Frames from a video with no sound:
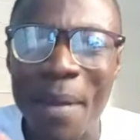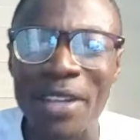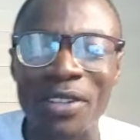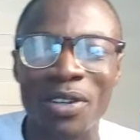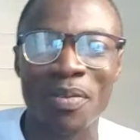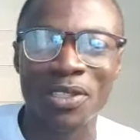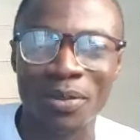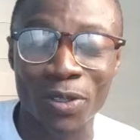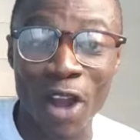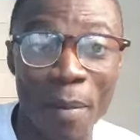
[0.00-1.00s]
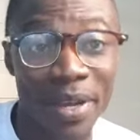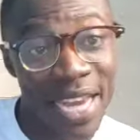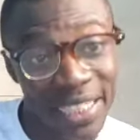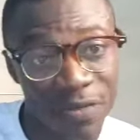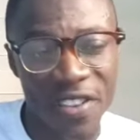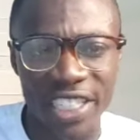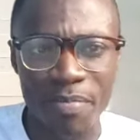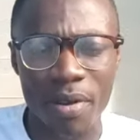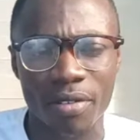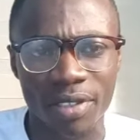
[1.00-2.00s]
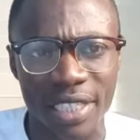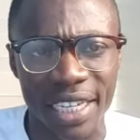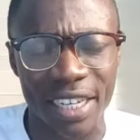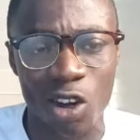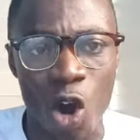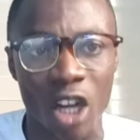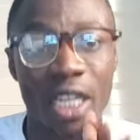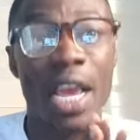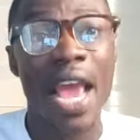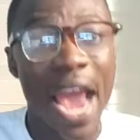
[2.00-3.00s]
Make sure you subscribe and notification bell on turn it on.